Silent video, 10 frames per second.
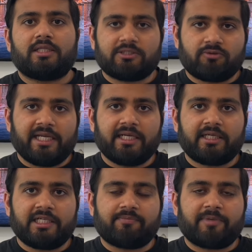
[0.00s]
This will
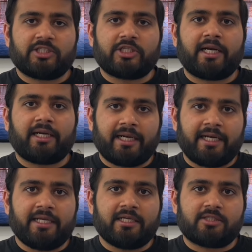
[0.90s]
increase pressure on
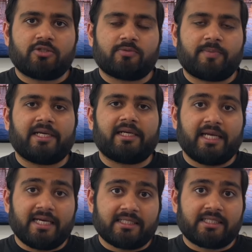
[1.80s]
Canadians to spend
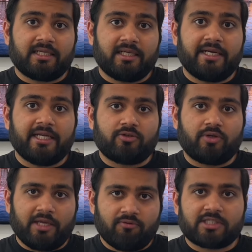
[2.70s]
less, leading to
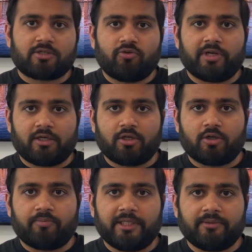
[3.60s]
even slower
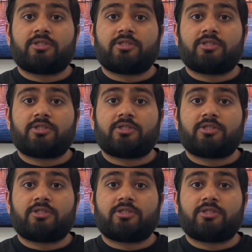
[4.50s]
economy.